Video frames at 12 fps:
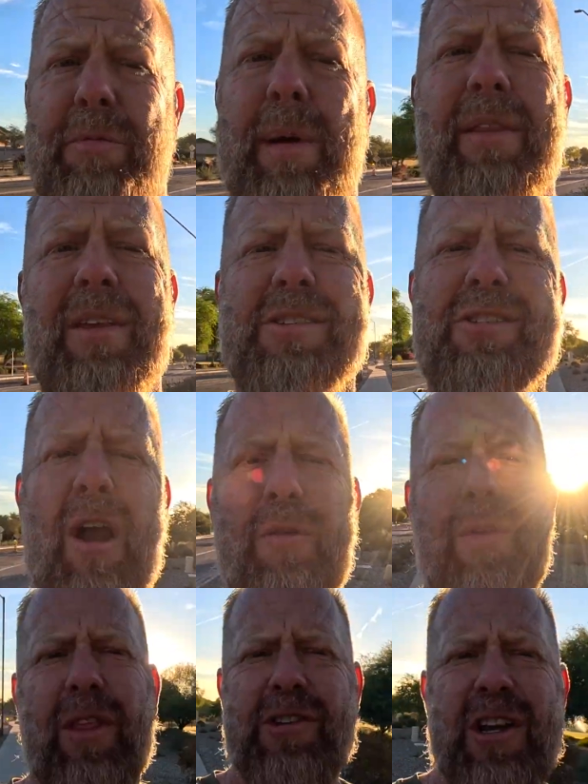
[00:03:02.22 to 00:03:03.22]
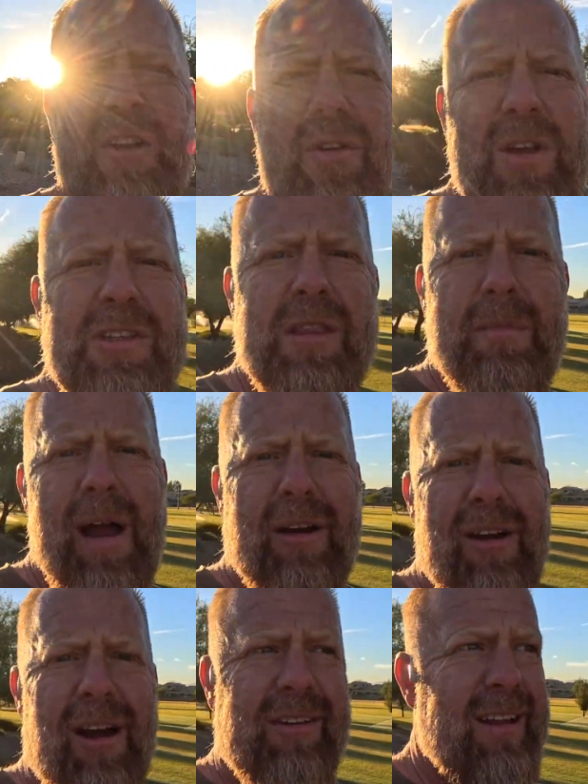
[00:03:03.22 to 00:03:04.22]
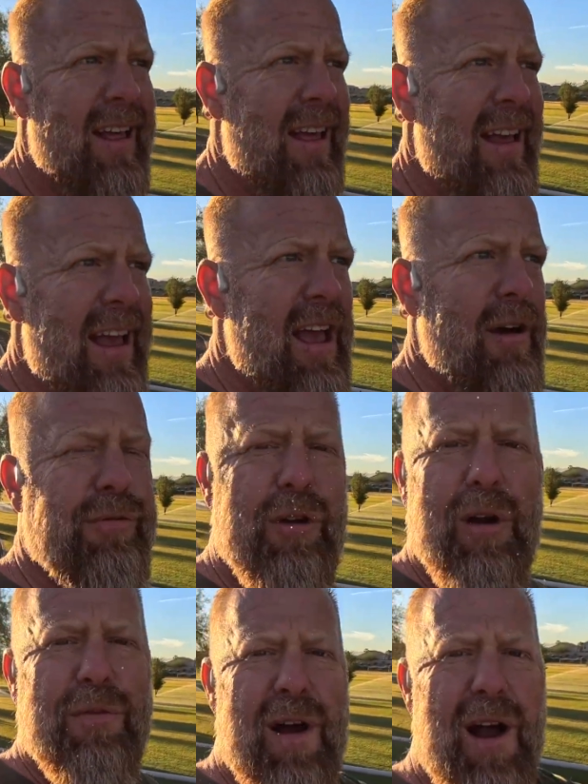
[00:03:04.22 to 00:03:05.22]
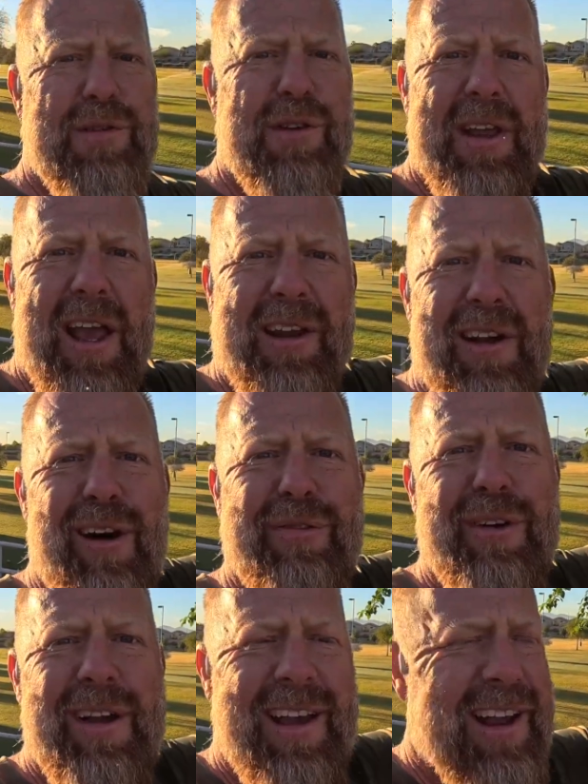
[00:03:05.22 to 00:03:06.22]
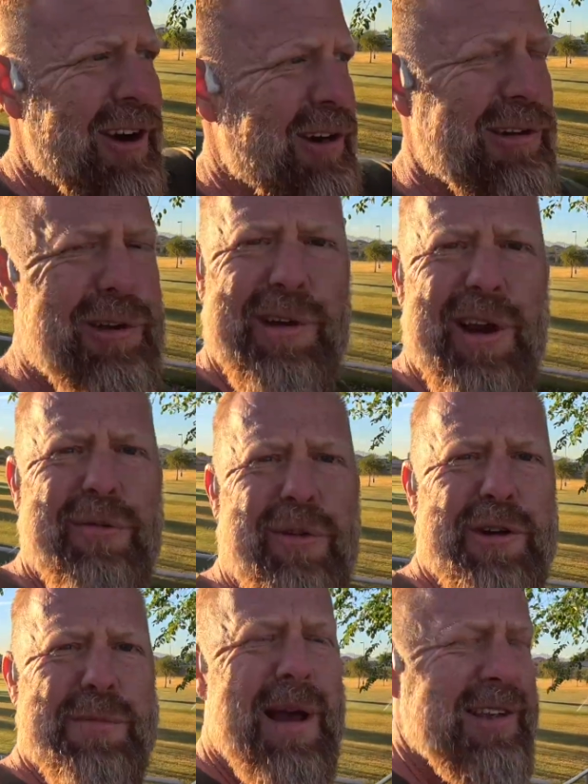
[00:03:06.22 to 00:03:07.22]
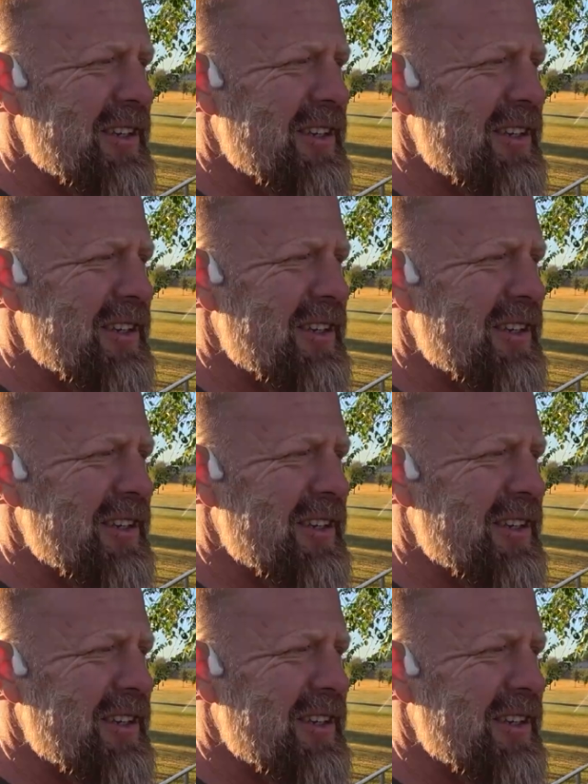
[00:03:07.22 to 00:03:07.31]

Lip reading: by this. Sorry for the jet noise in the background. F-35s are taking off here at Luke Air Force Base.